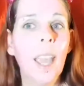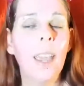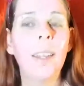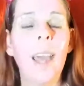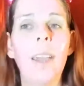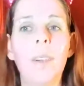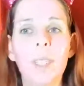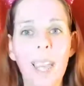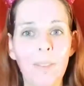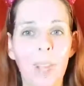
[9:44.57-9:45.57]
and I
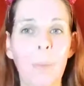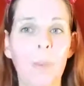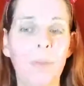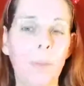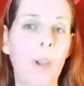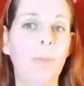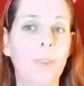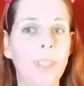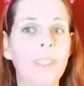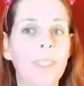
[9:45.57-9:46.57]
only have a couple female
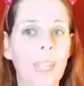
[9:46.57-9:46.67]
friends